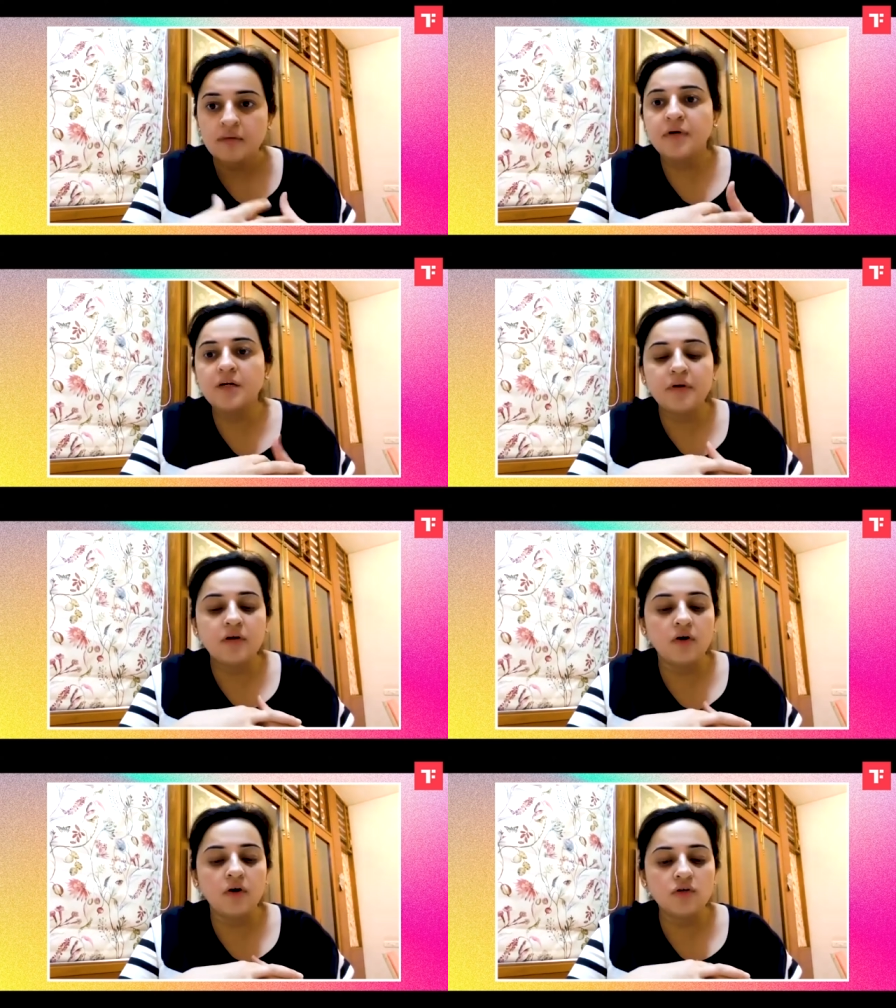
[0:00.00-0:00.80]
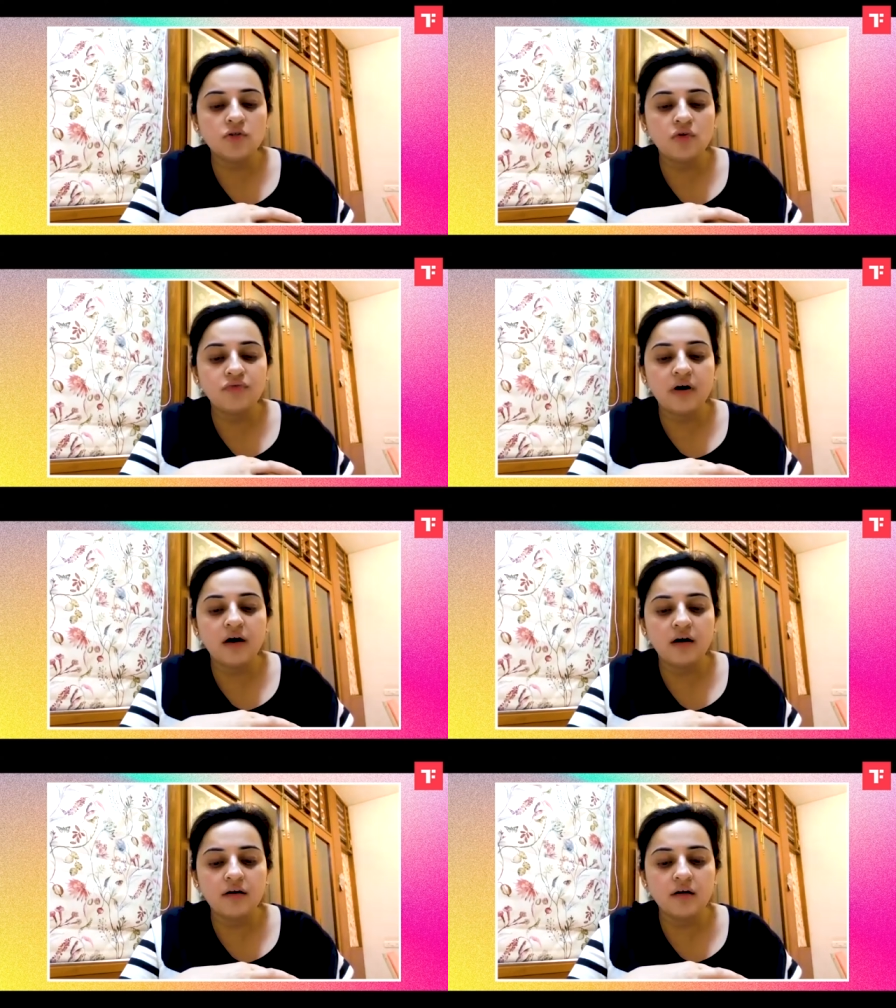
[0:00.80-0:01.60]
But because of
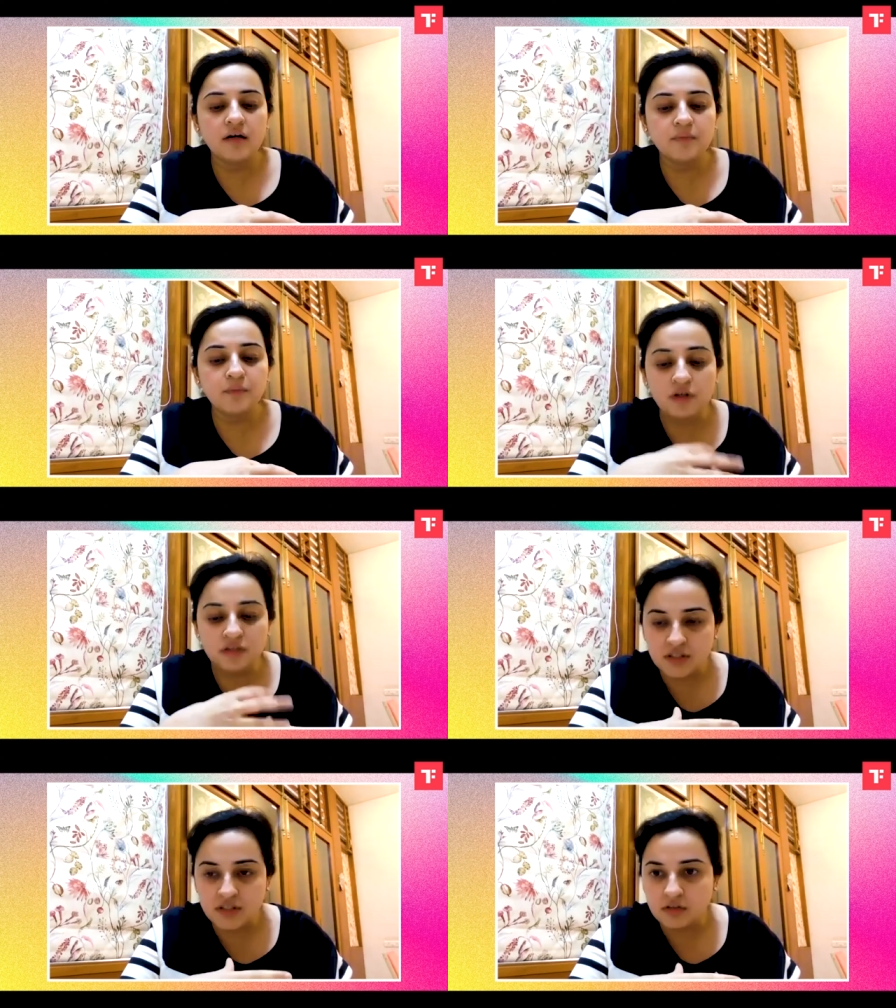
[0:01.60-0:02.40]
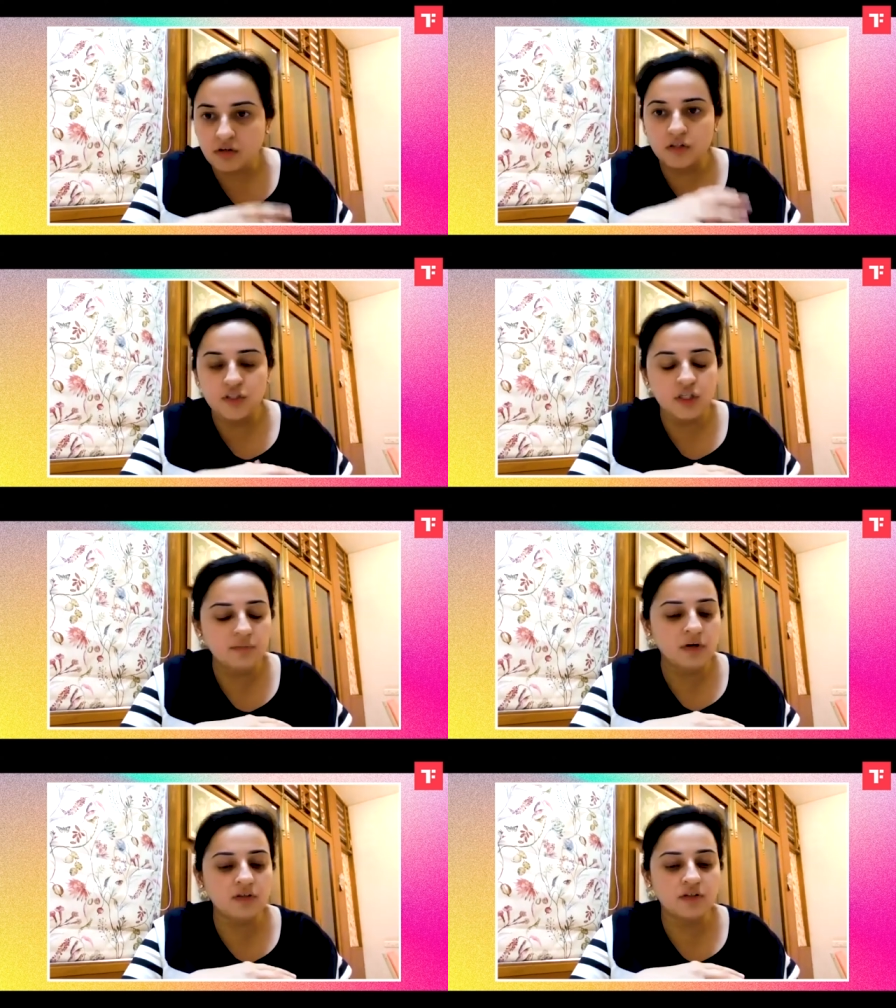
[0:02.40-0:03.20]
our uh, process technology,
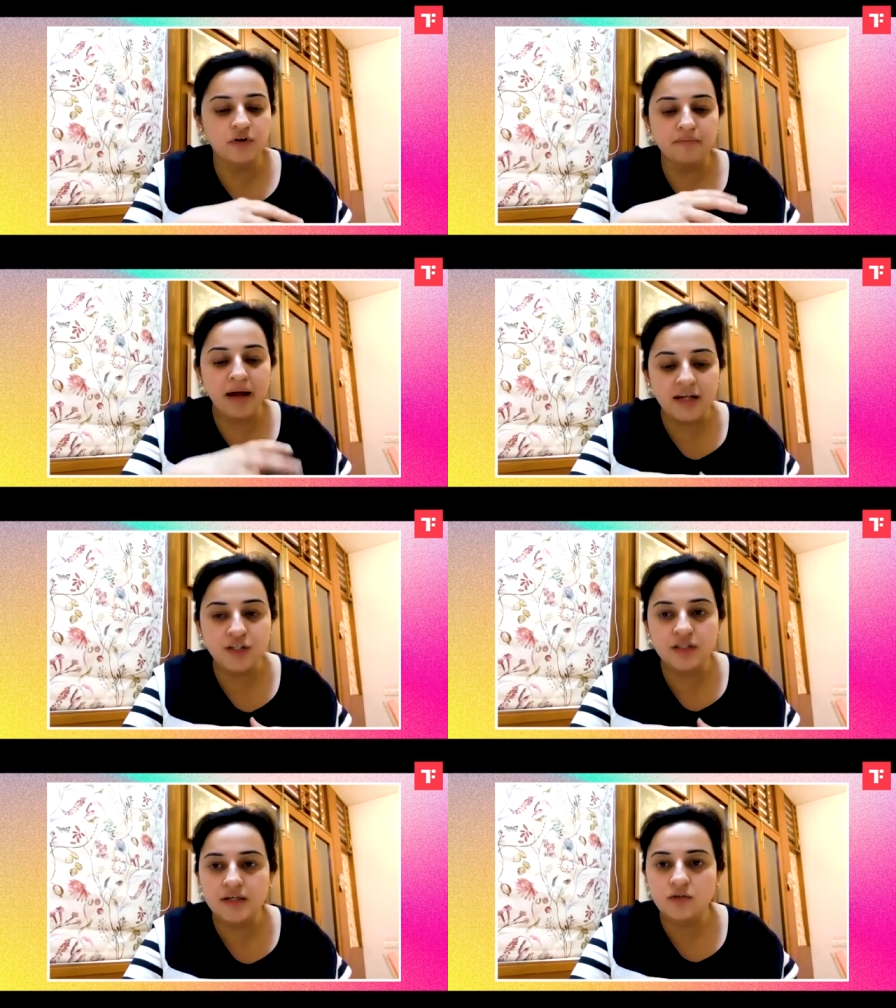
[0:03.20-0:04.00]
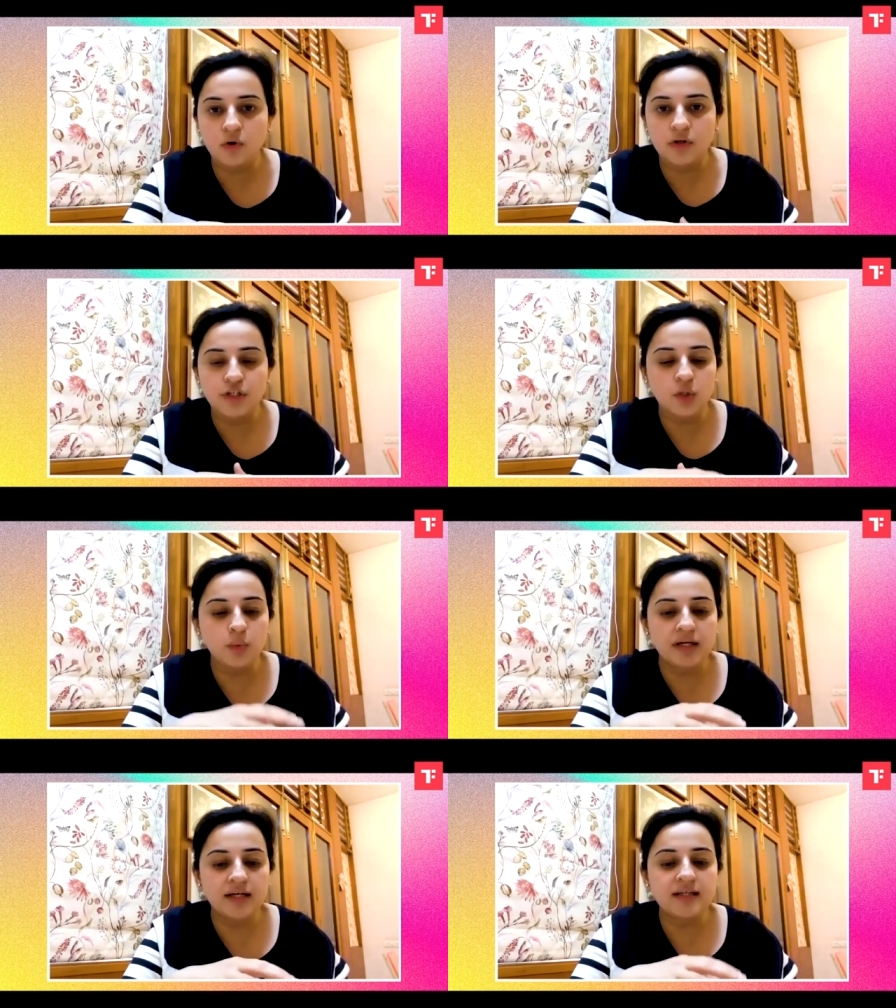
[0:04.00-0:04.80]
because of our packaging technology,
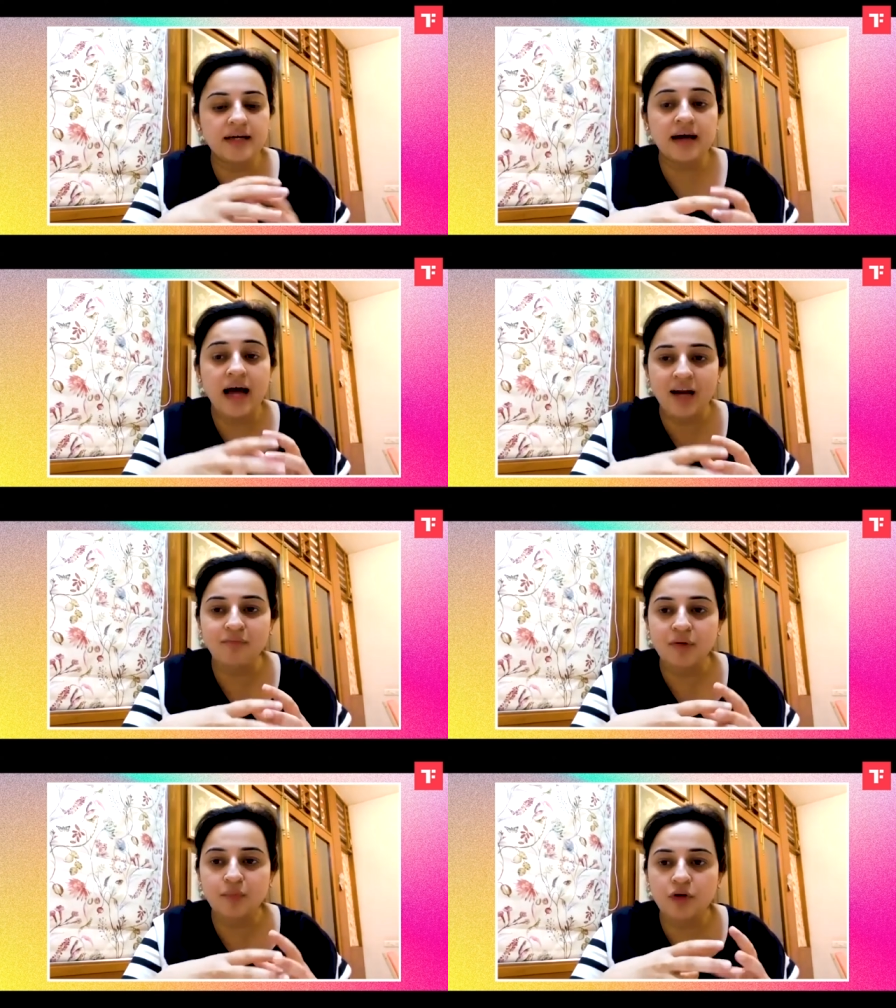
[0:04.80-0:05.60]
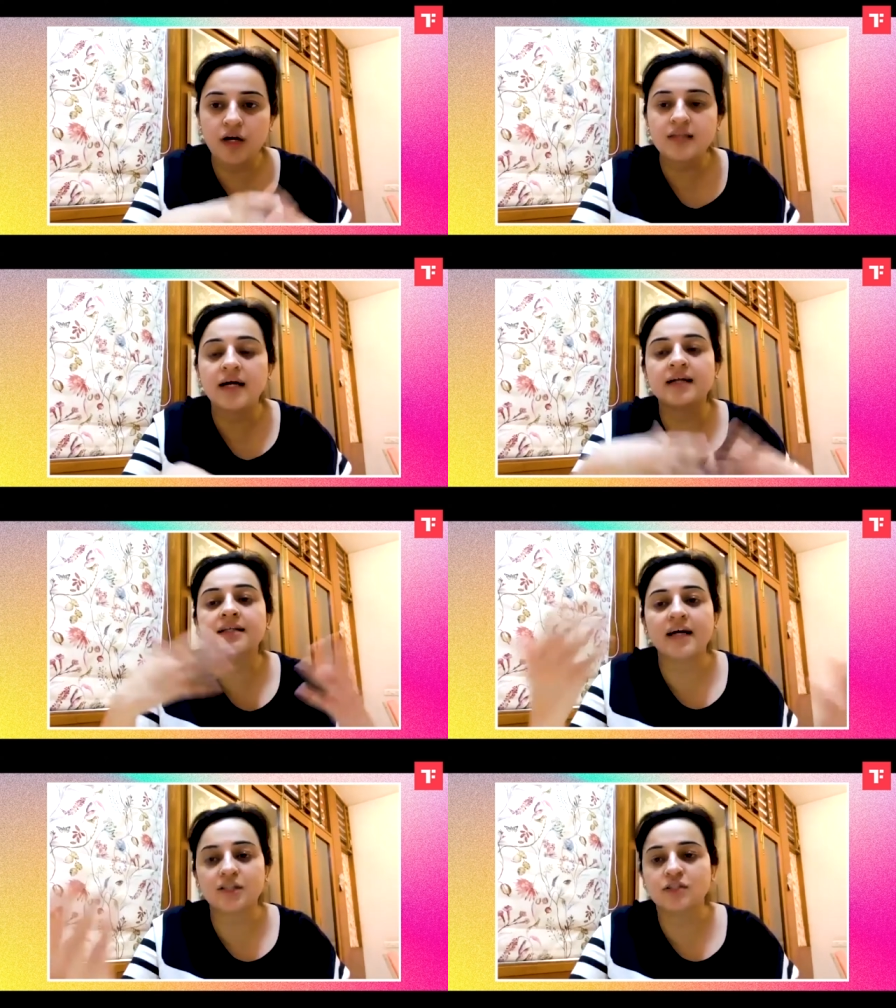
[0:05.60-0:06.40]
we can take a handmade product at a
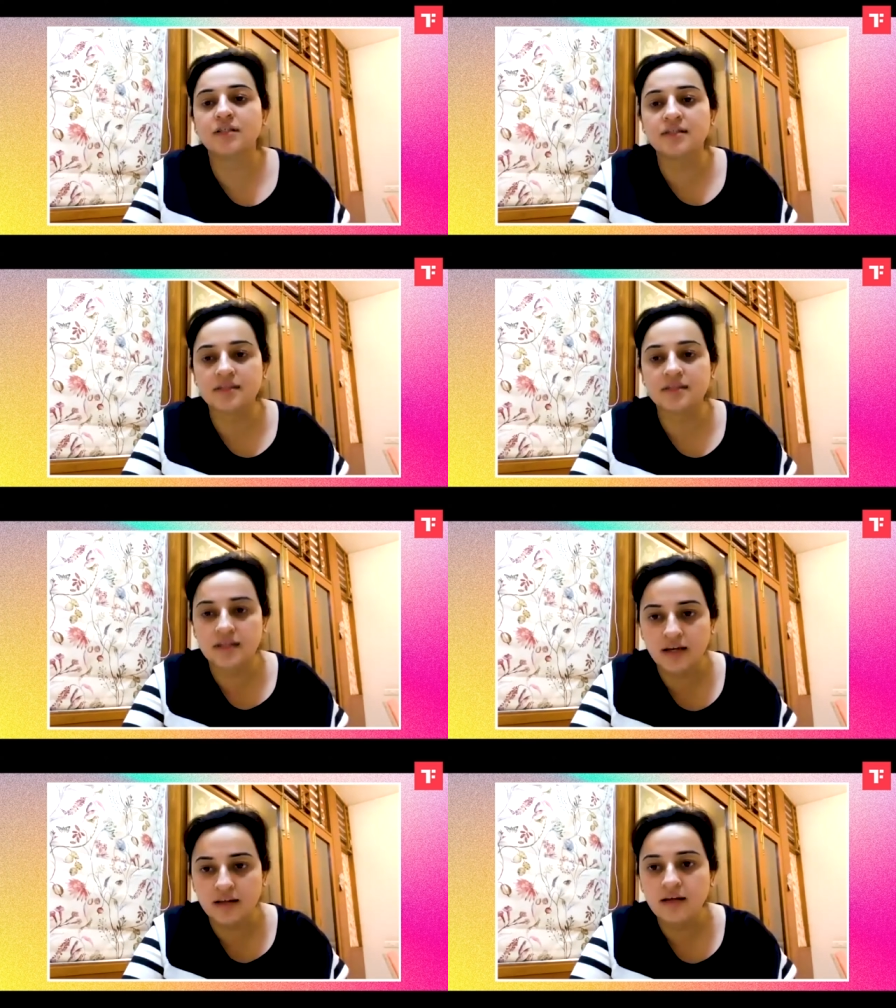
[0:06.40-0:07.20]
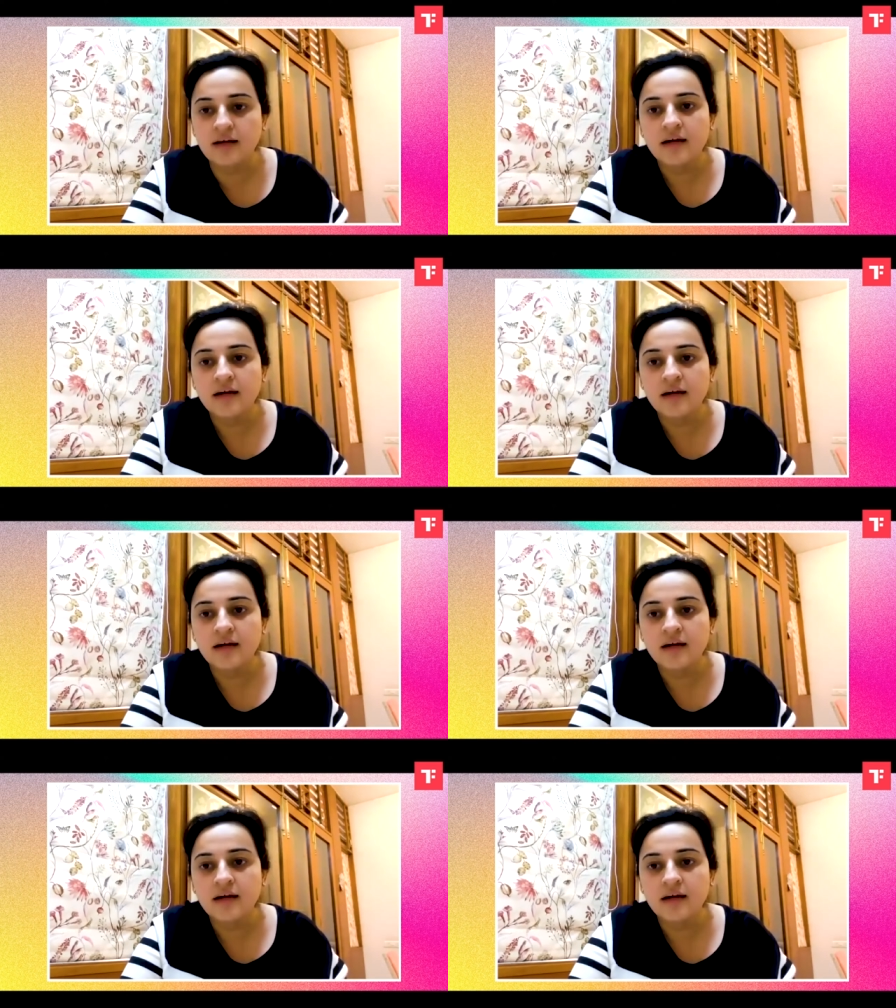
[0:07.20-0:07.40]
national scale.